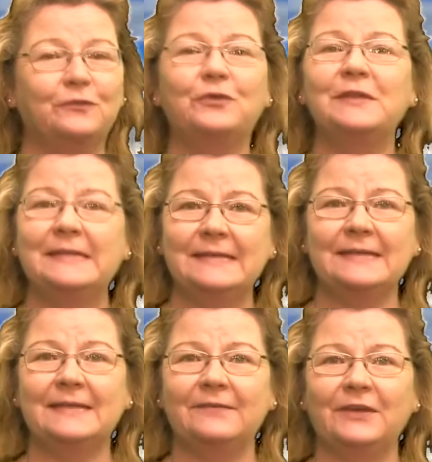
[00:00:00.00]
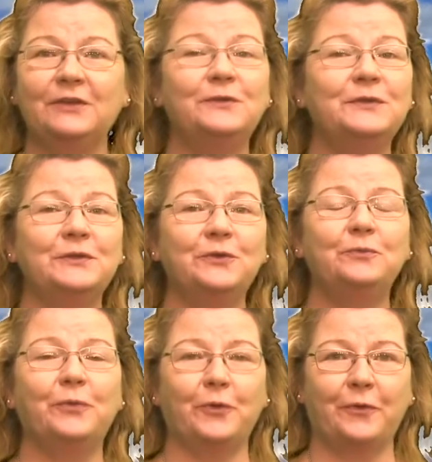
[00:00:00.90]
for the DCTV News at
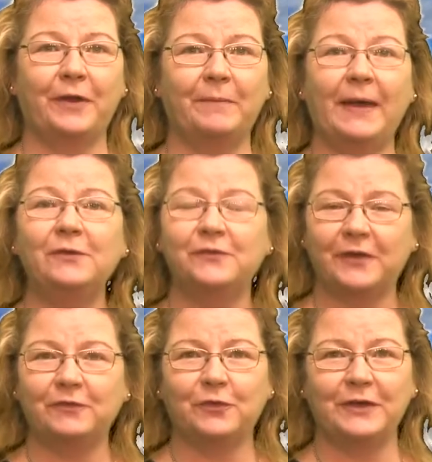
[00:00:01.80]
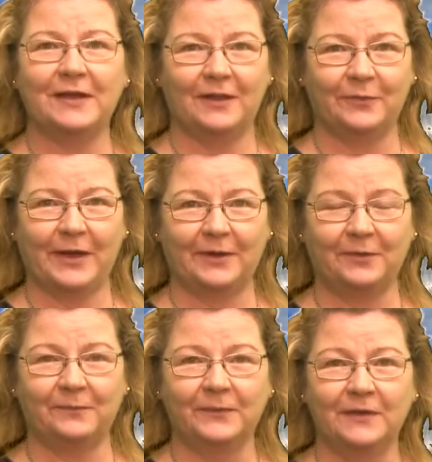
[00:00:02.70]
Noon program out of Dove Creek, Colorado.